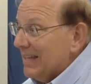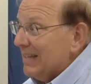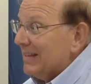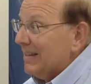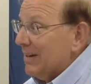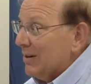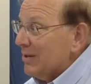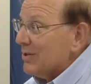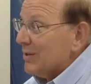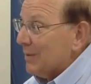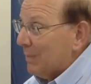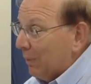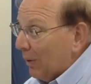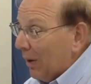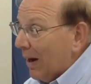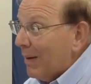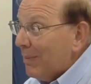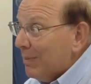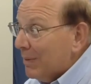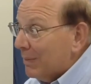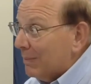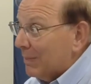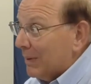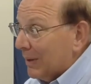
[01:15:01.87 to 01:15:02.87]
that there's a
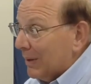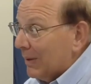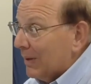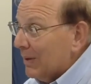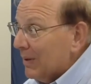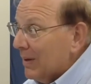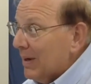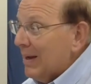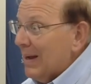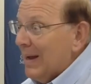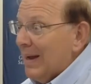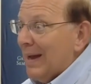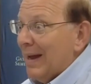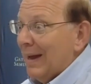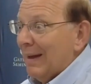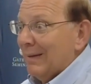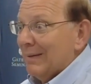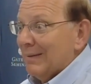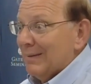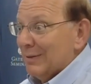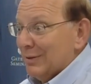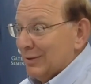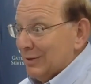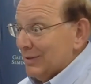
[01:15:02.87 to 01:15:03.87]
problem here,
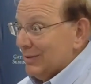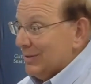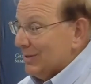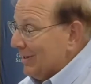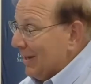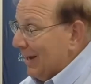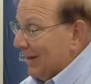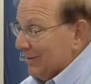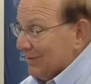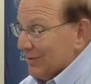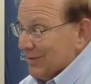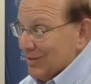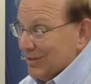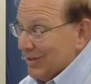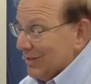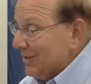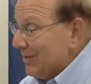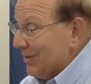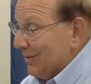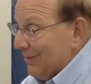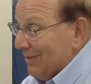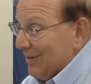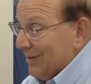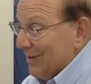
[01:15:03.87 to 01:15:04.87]
and good scholars
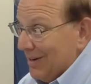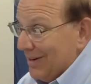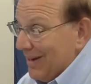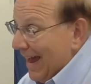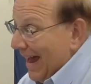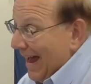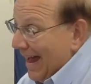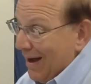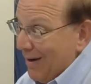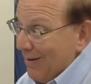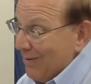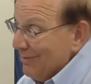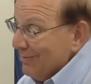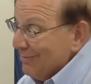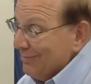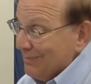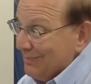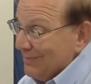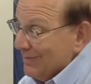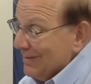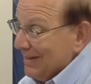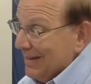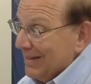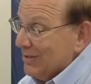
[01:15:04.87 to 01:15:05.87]
disagree on how
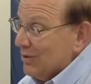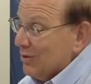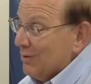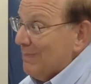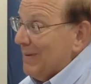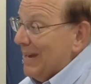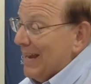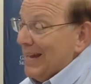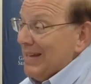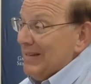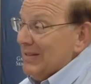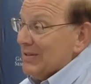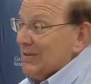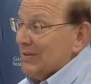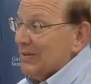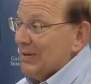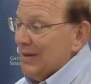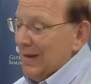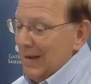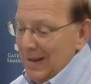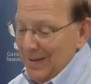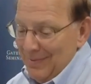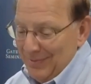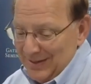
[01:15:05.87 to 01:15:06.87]
it should be
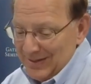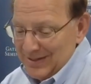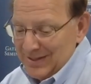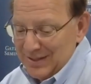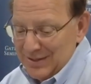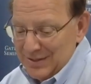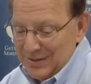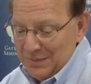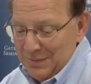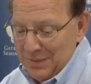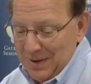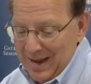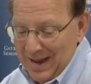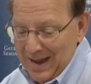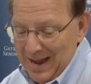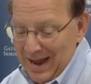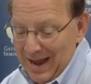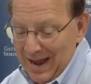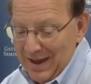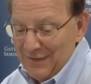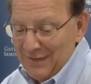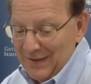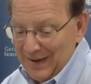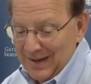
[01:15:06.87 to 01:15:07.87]
answered. This is the way
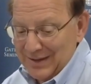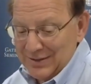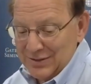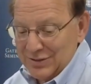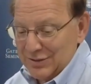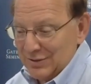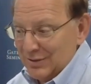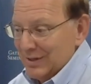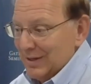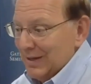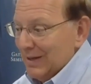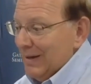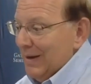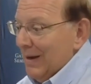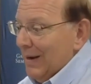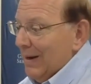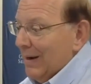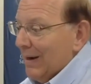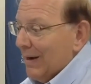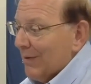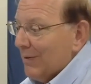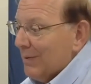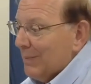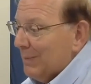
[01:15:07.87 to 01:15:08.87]
I've answered it.
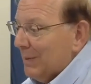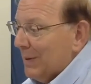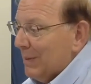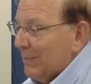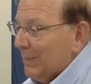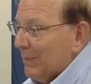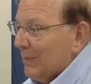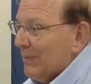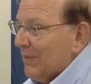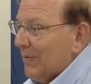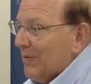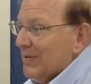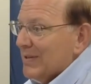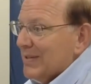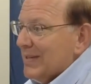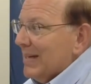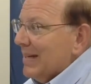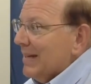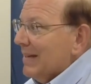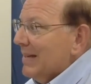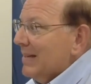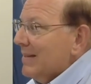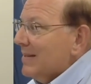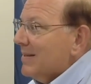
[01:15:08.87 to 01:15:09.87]
Other people
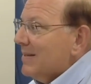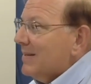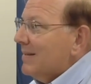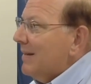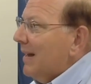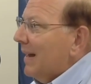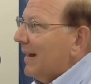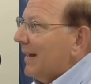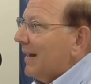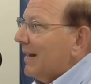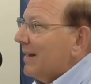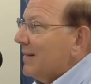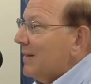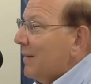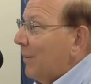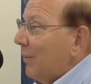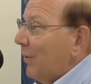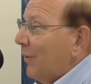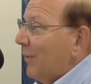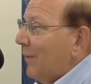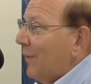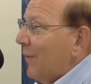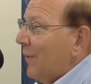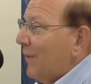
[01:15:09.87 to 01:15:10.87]
see it as like a
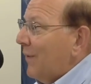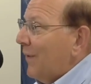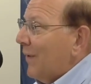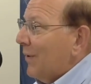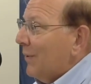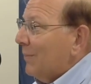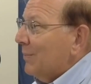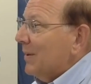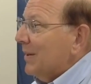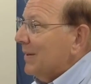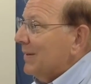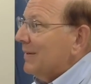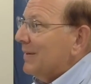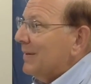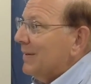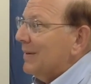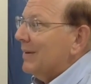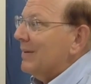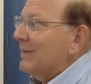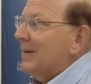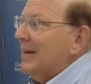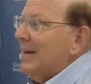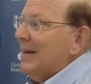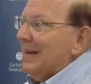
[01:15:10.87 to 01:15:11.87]
double fulfillment. You
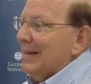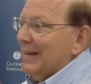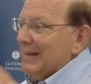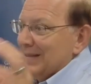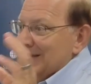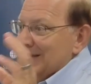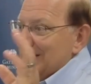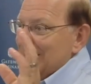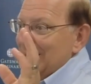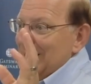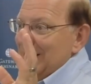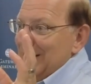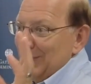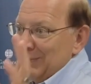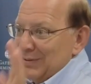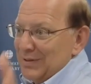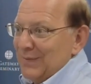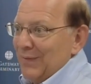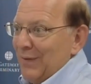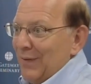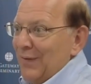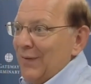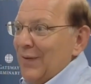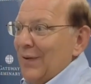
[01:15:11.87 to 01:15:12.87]
know, mm, it's it
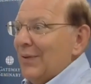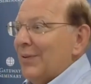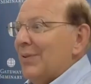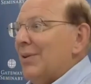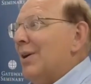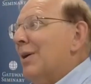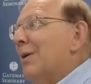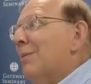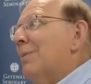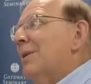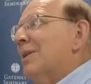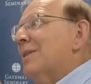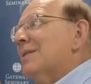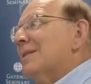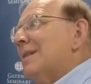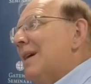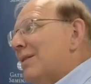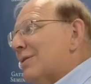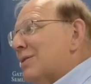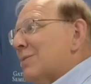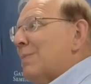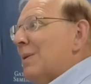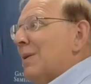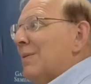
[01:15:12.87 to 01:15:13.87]
was fulfilled there, but it's
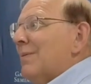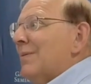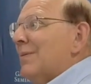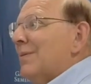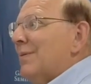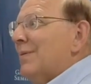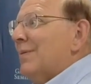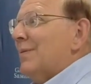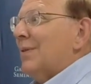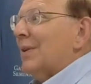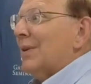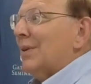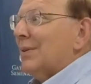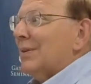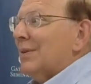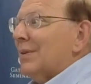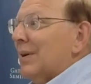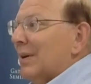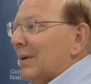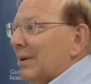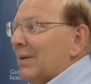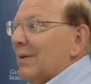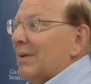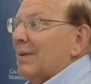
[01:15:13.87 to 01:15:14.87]
now it's been fill,
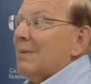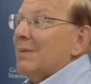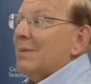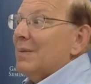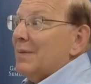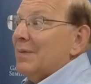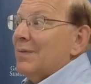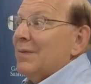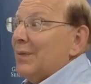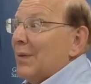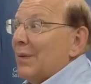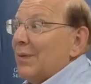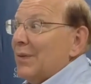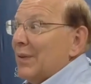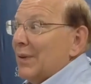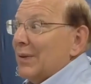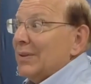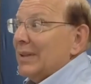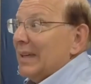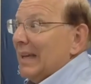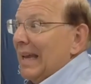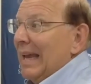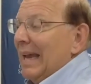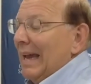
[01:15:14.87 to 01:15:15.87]
or er,
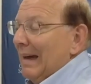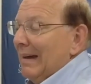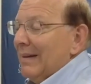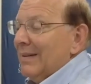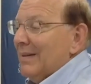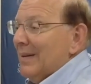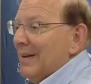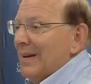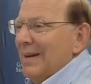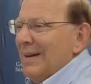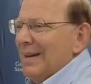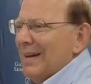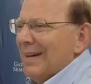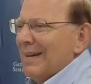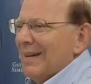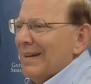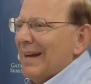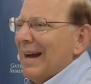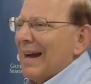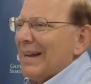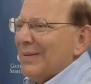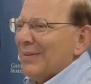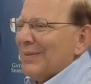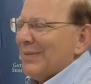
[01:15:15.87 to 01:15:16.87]
fulfilled again. Yeah.
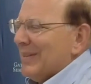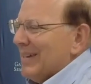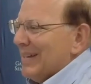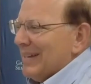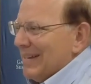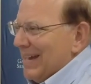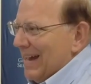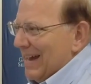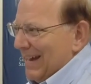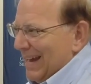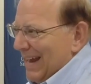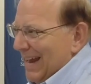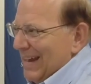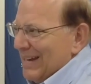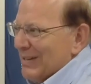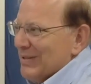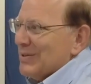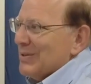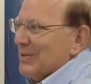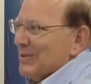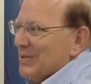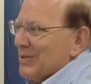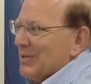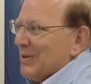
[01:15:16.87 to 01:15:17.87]
I don't think that
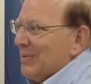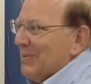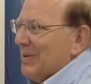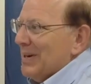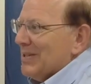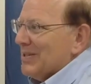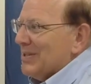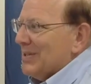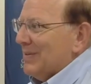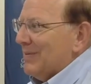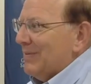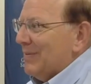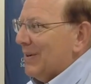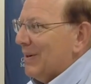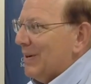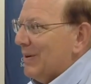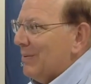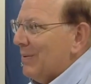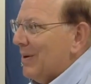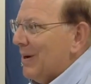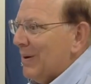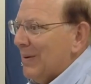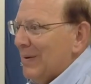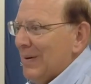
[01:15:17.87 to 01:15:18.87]
answers the question very
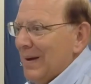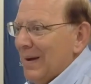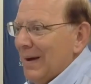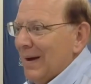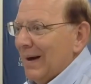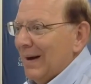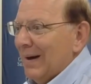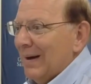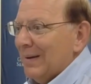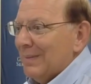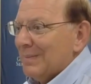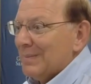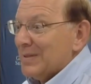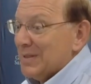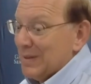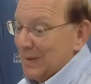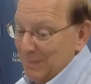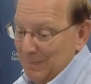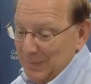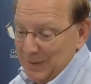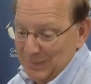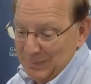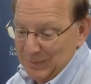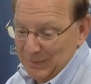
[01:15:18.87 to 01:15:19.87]
well. Mm. Um,
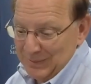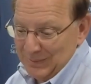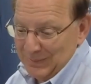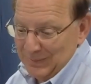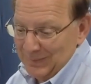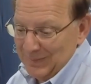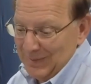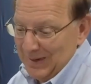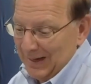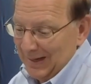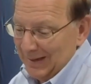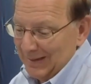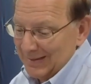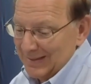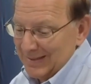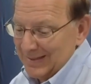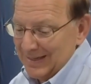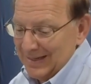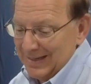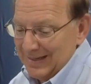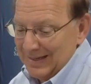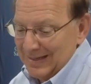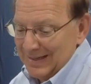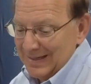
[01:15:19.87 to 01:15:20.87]
some people uh,
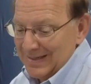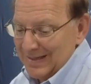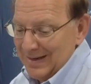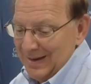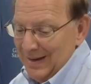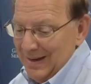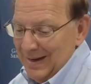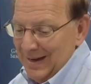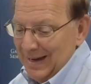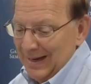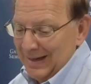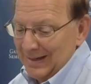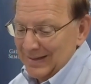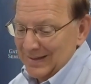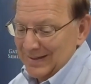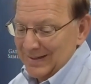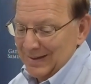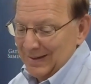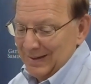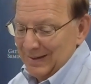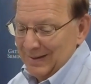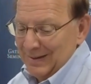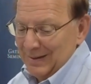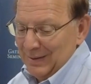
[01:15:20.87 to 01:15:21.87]
see it as as
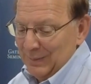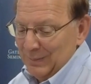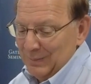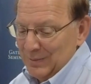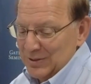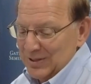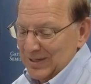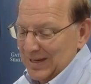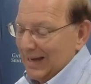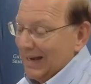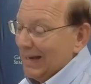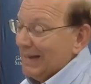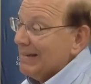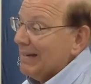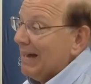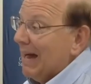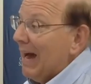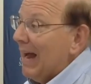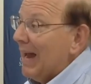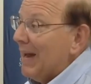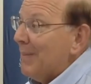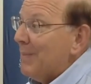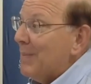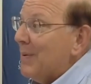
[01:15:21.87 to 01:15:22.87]
uh, almost like a
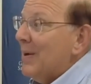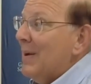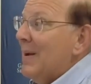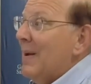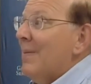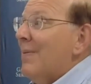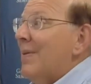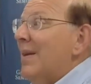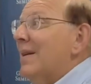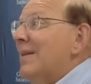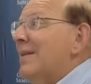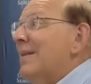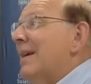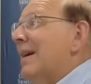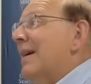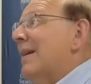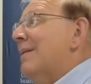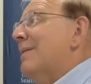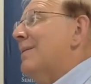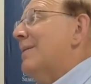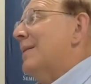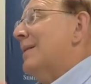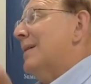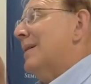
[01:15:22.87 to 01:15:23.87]
type that
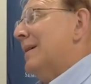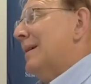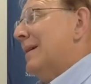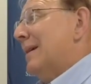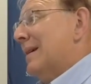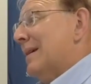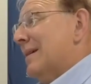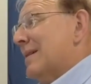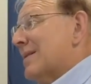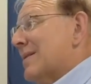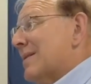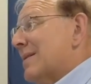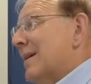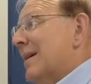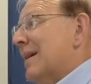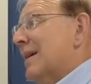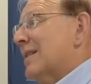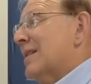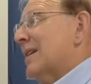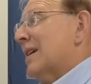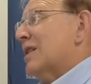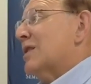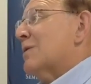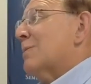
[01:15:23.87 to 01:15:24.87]
then is
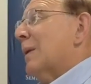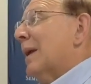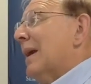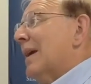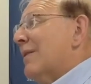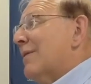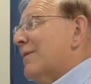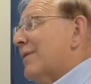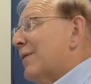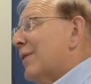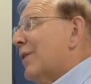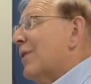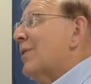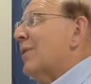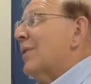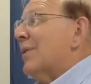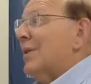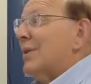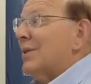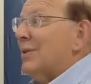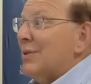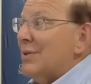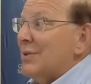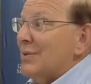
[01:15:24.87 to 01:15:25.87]
is explained
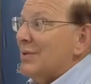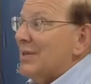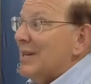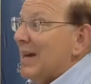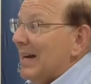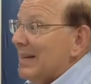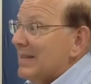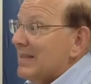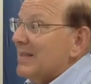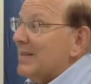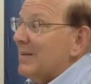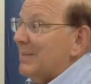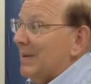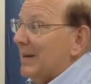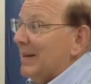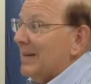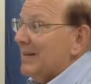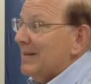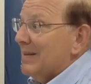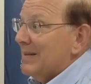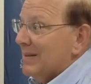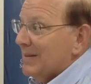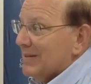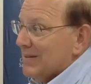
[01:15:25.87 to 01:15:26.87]
further in the New Testament.
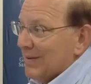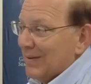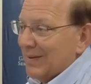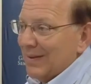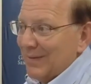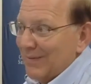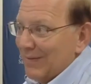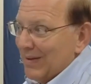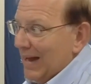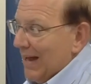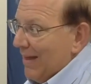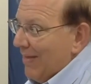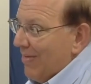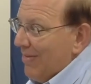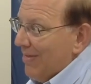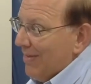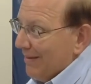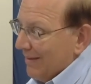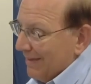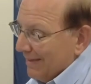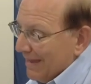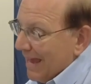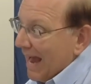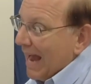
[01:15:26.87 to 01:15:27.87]
Mm. So they've got
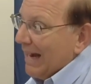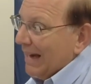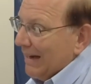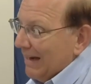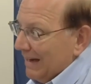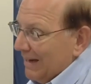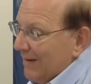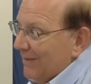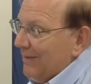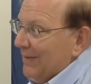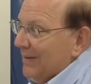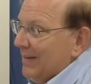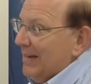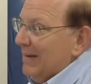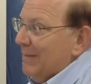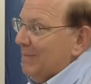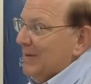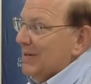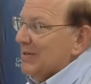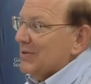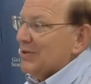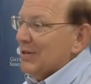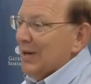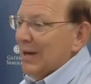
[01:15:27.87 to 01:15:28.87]
that kind of an
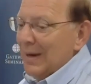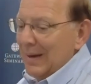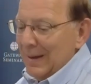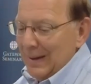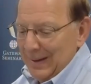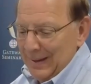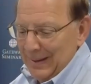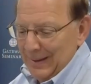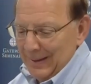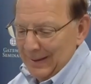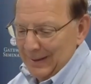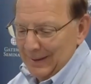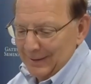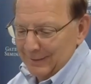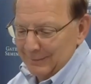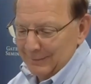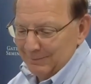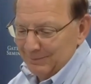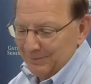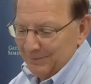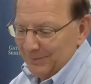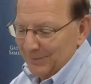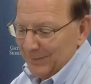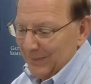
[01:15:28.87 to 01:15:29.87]
image. Yeah.
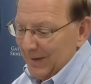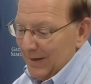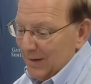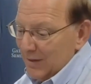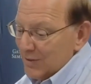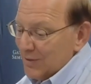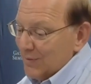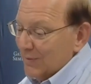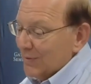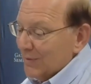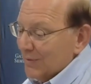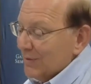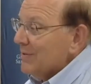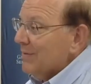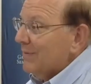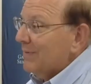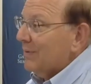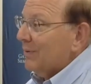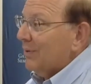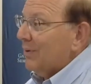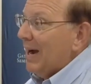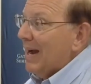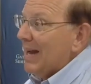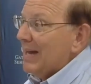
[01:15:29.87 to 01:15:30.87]
Um, so there's a
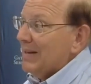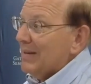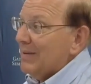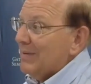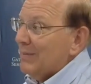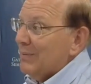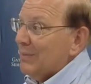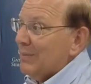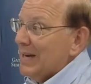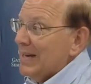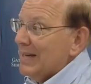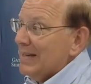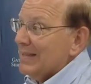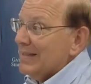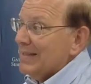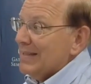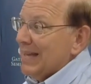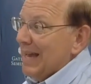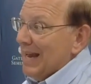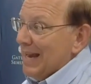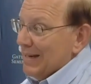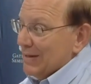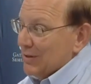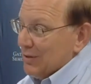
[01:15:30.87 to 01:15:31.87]
variety of ways
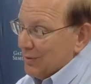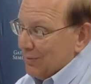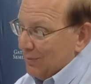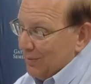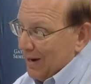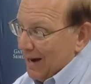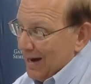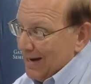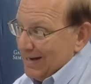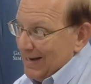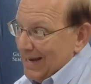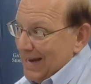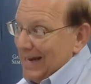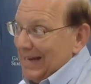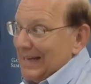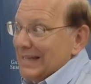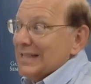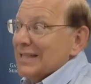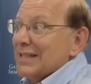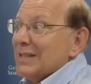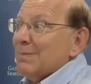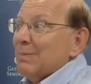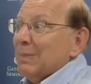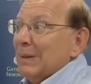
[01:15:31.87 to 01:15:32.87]
they try to
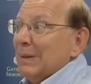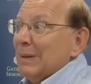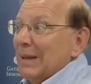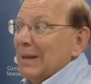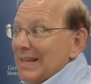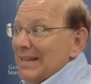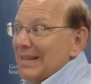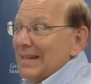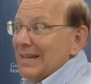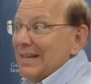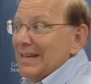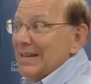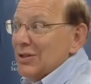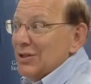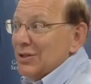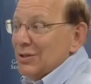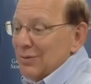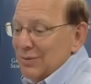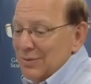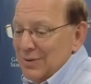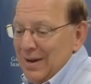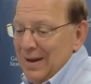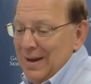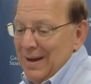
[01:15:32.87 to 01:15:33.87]
explain the
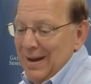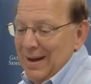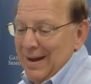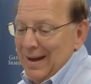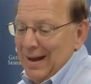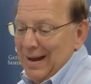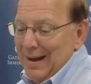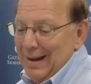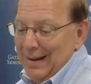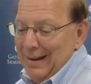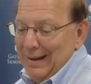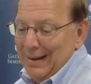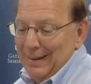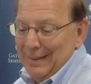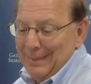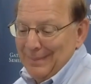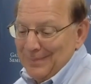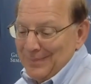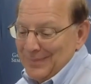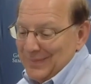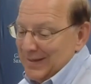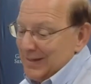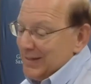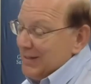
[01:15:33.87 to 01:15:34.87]
issue. Yeah.
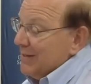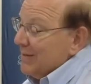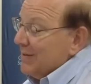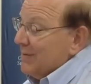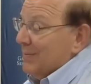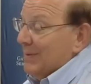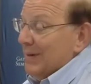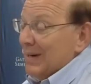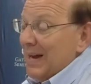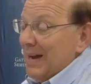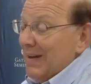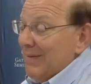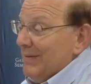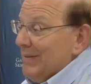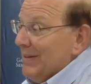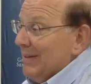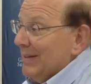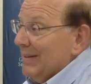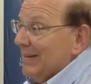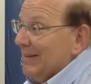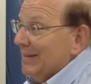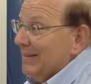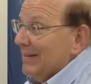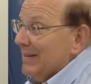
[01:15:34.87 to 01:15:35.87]
Um, this is what I've
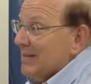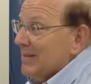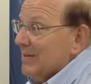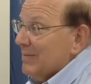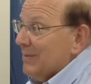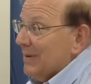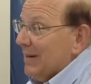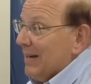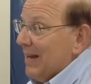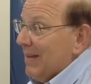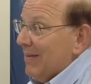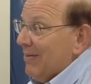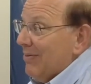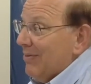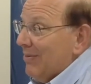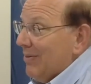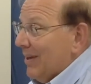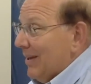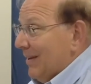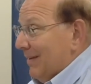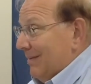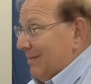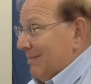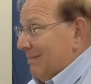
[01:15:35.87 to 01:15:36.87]
done, and this is what I
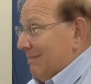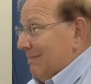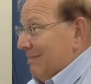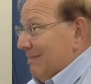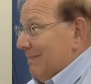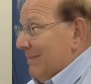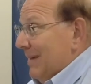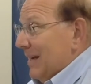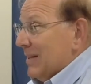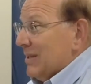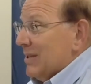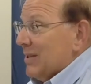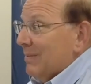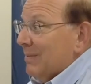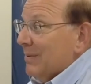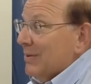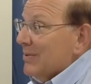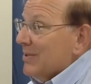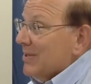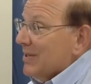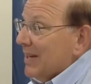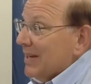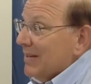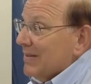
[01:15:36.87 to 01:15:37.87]
think makes the
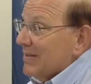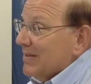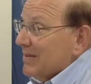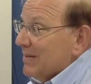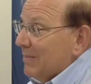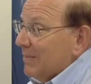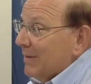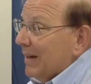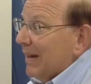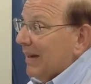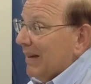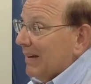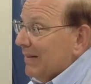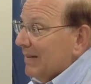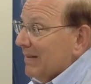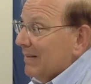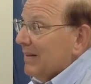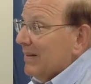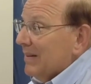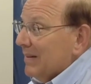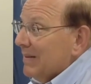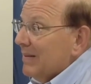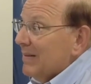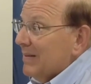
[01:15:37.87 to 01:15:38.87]
most sense to me.
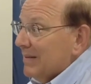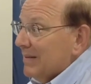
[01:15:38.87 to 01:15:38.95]
Yeah.